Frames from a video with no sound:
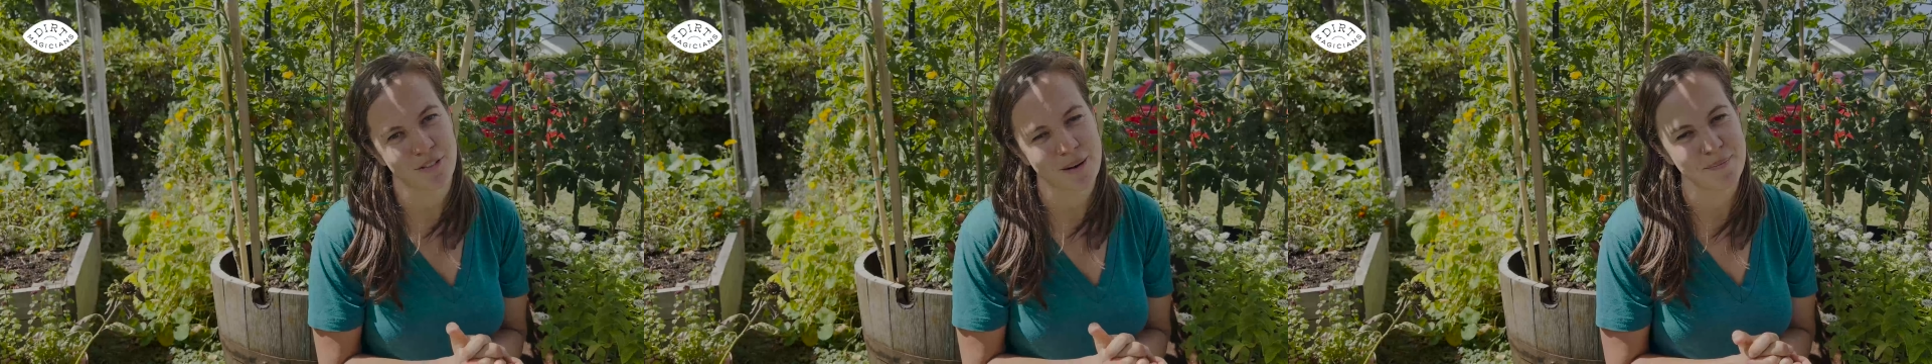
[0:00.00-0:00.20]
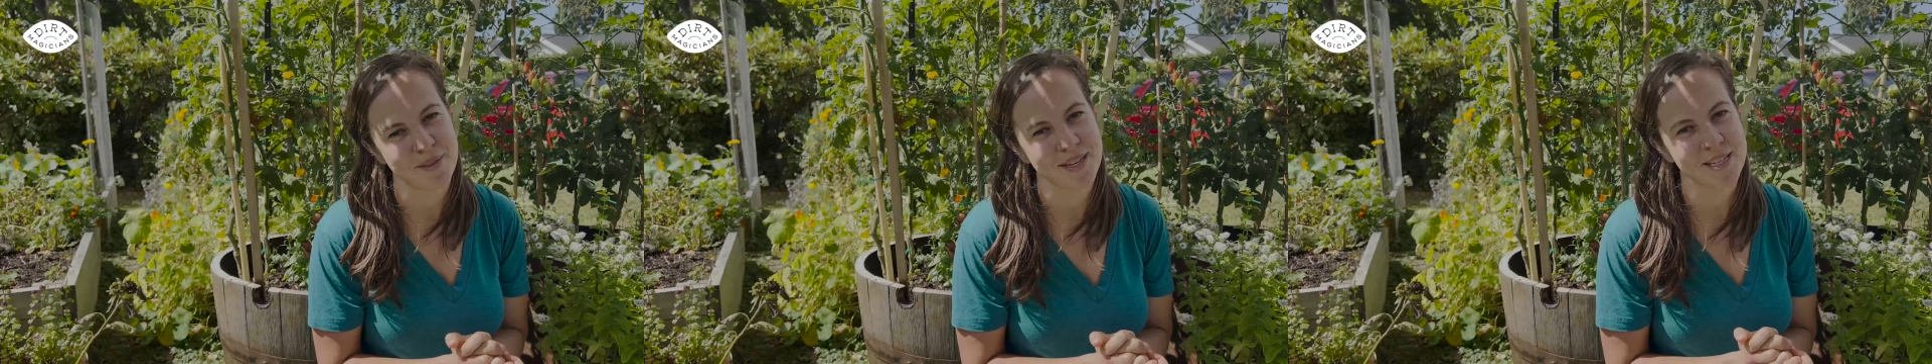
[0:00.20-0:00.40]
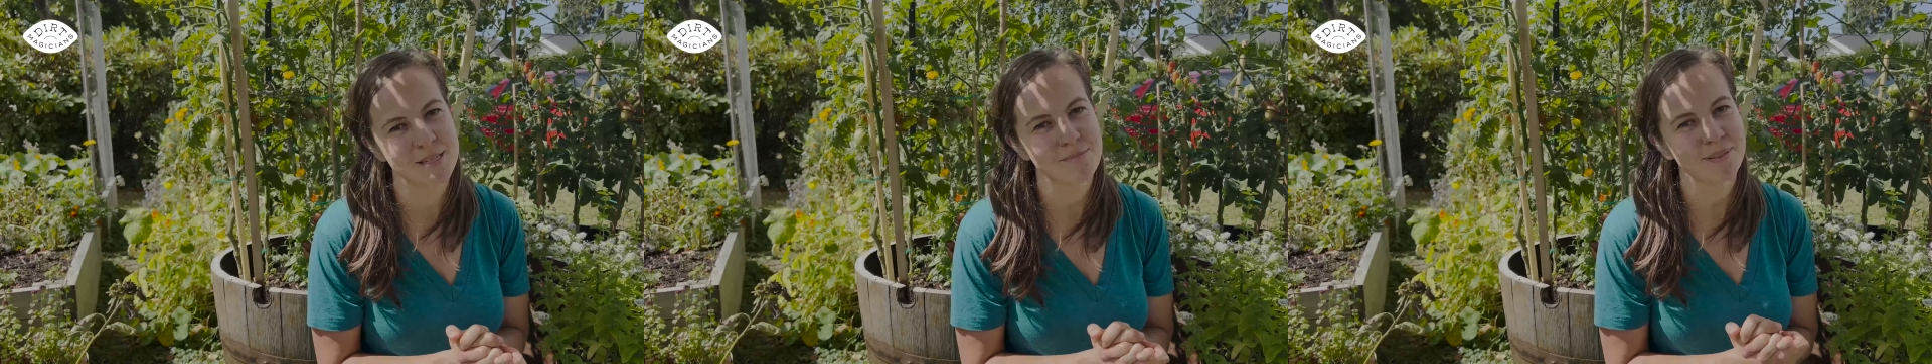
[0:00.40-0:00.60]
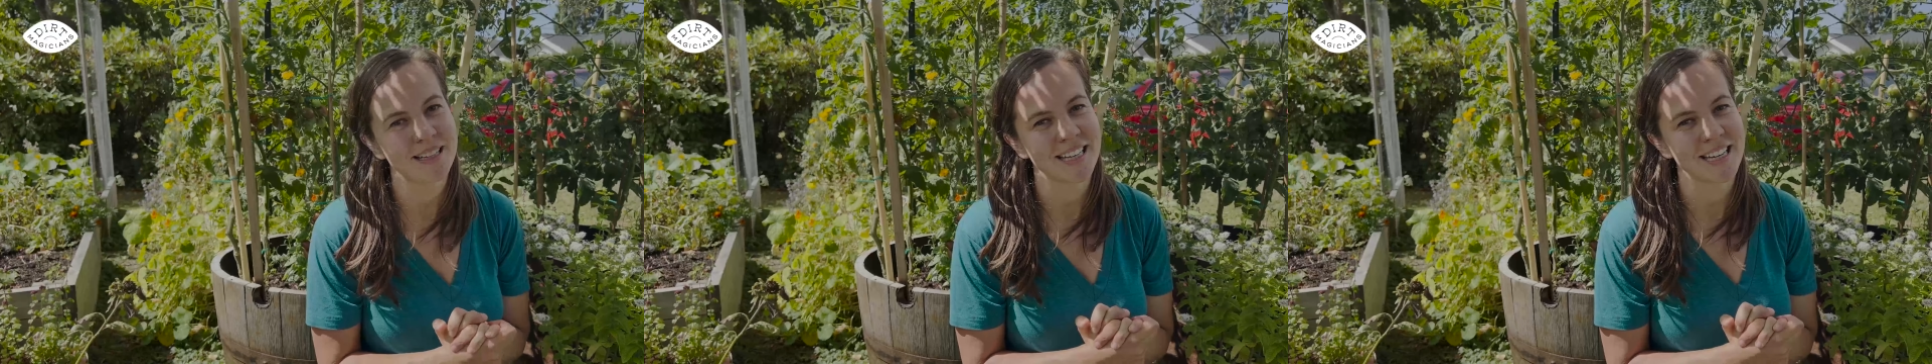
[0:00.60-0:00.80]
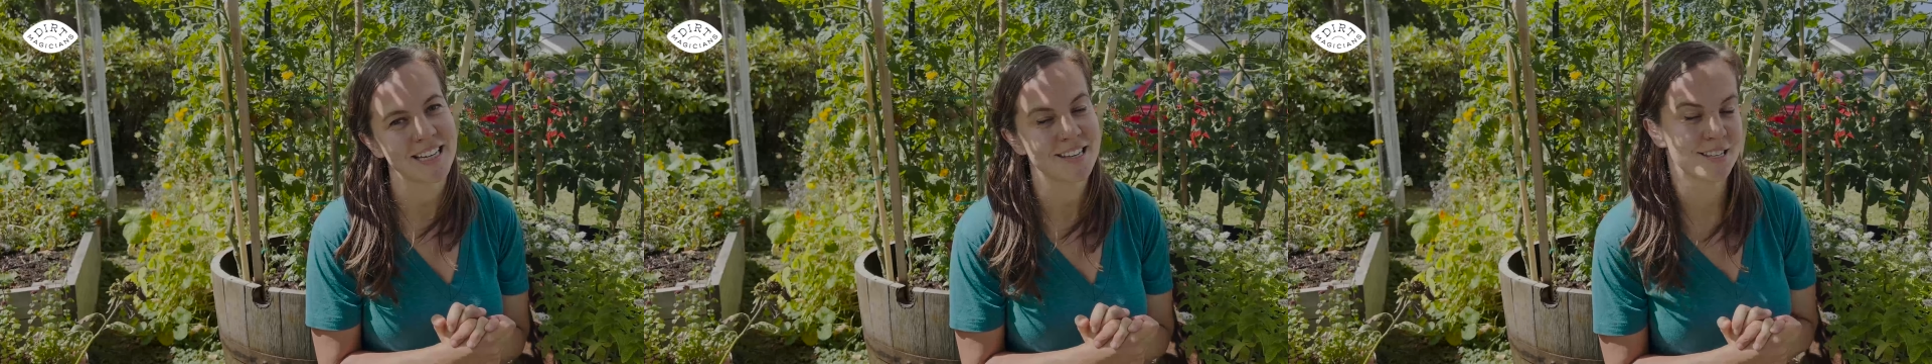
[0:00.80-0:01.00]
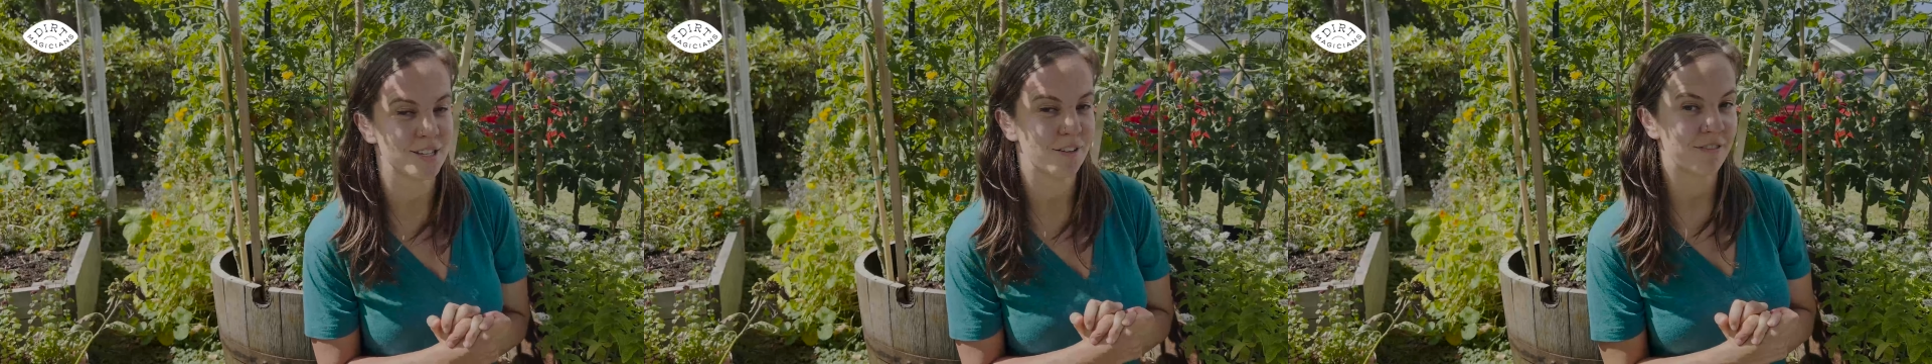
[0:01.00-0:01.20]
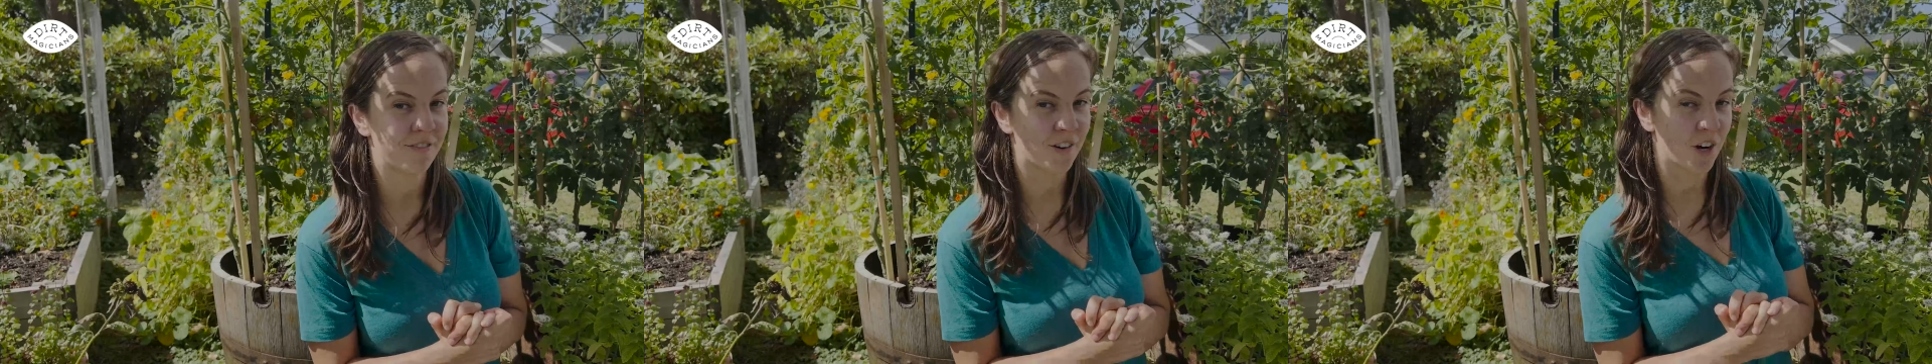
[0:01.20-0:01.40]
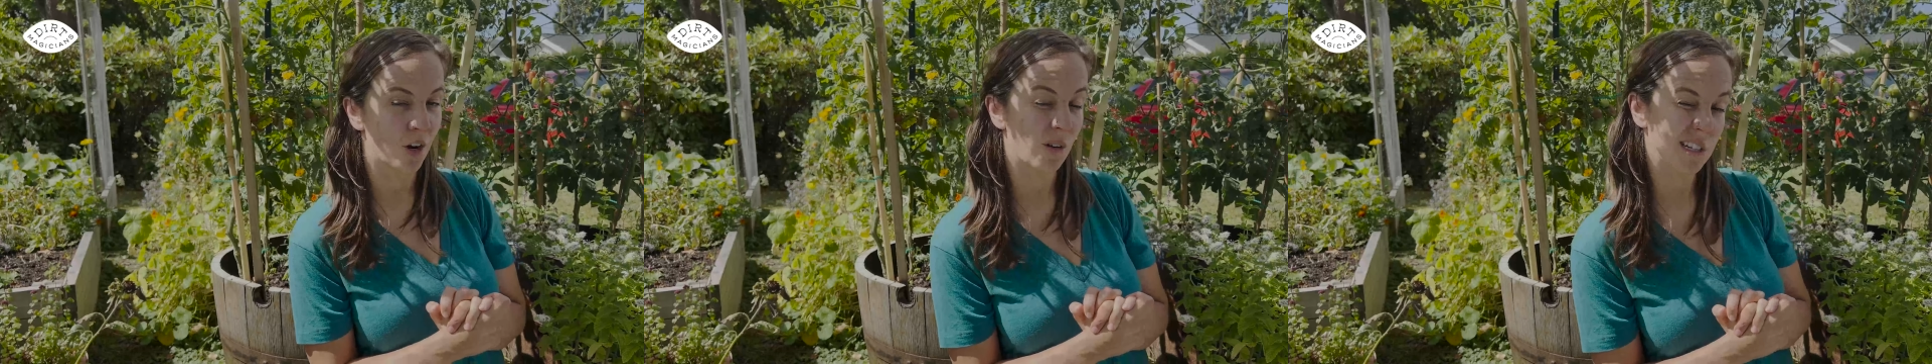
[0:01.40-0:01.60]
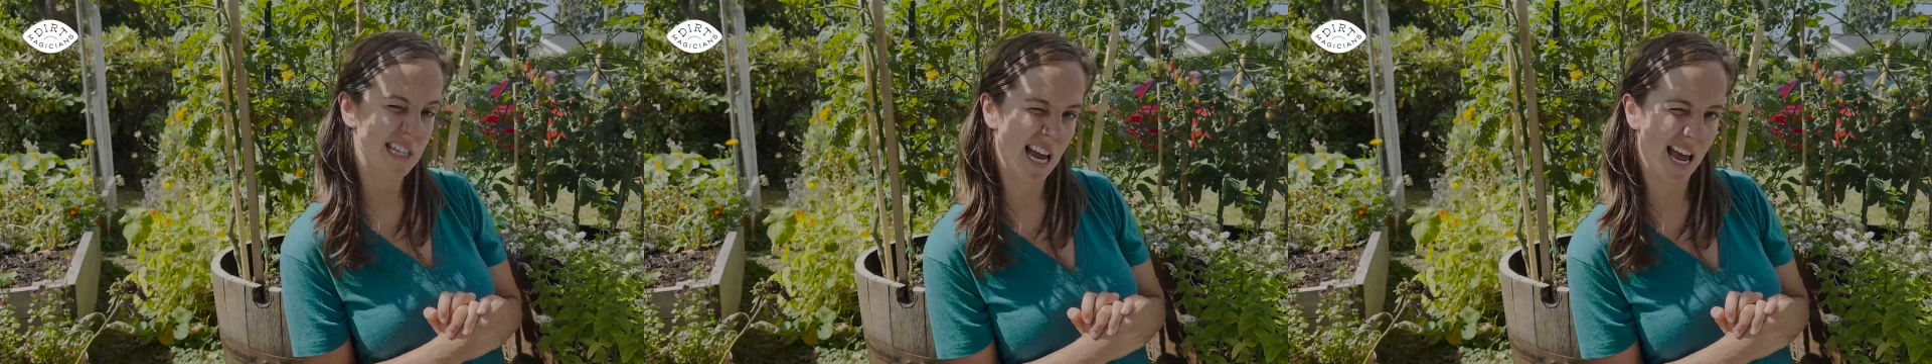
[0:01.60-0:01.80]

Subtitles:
from this, please, fruit,